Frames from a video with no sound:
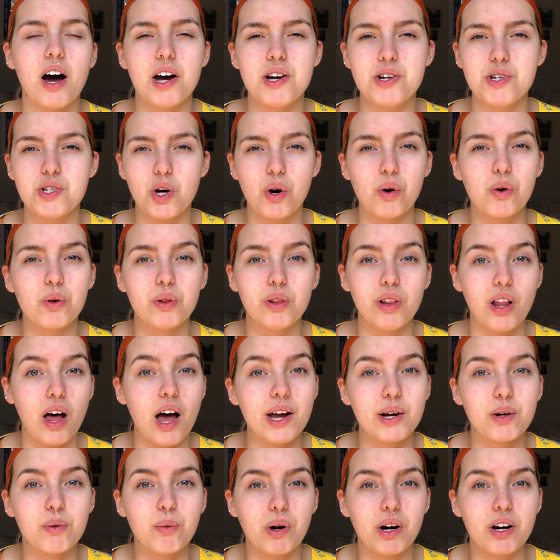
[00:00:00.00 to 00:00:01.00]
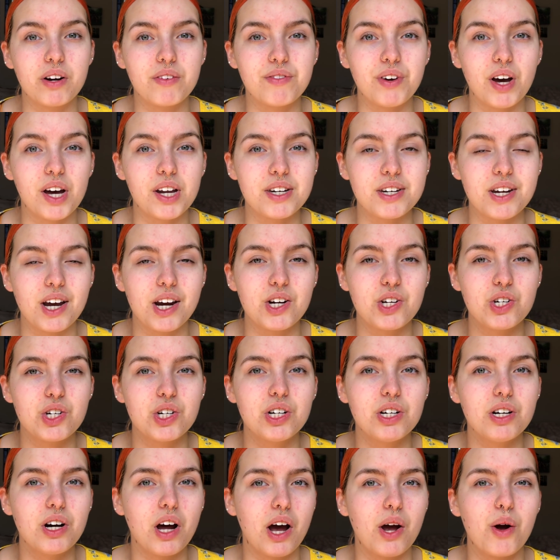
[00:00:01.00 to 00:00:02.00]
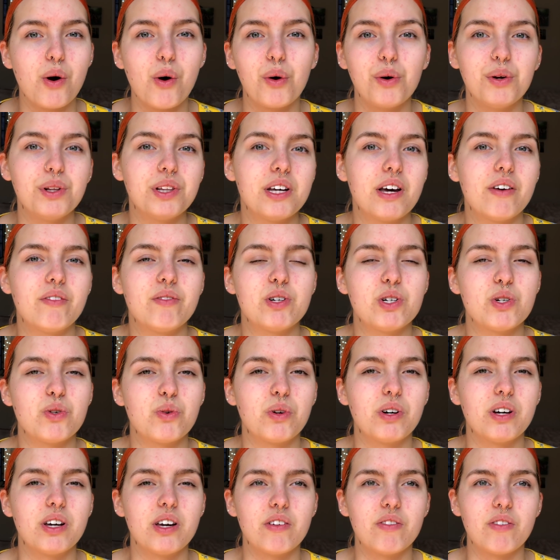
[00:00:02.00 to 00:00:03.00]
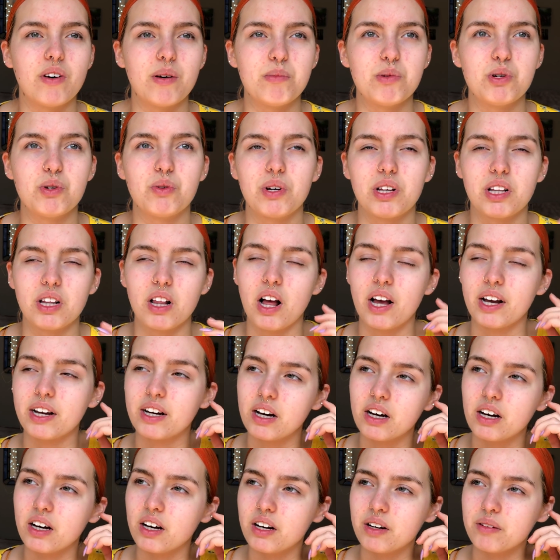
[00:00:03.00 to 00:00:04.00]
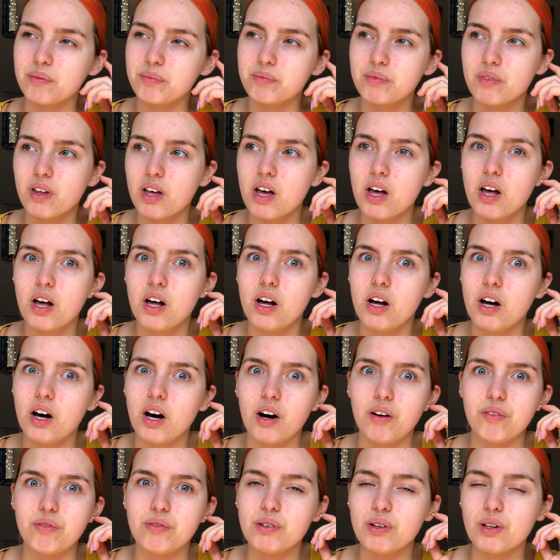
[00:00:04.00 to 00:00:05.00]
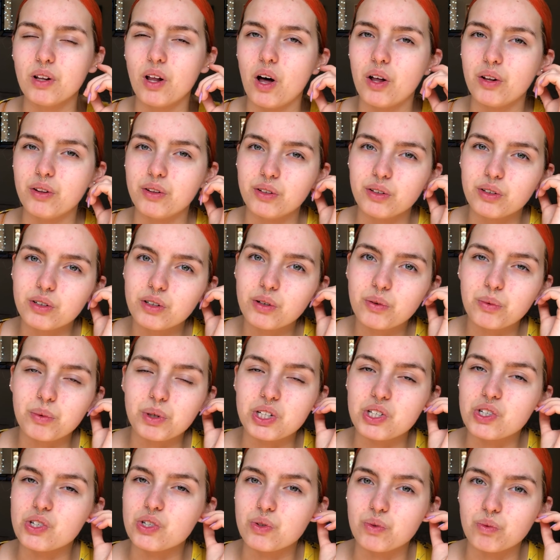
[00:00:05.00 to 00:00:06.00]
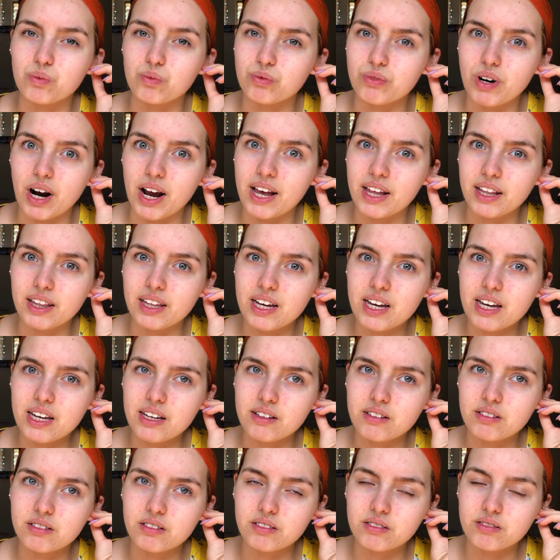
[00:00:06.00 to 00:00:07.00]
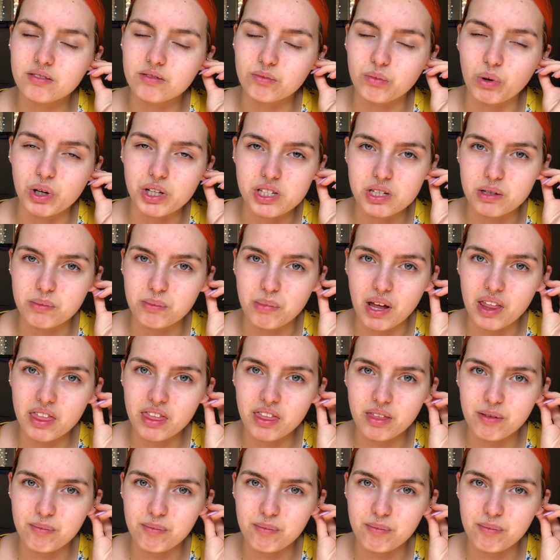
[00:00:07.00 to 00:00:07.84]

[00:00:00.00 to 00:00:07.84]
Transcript: I don't like wearing foundation. I only ever do it if I'm doing like a, a full on look, which is rarely, once a month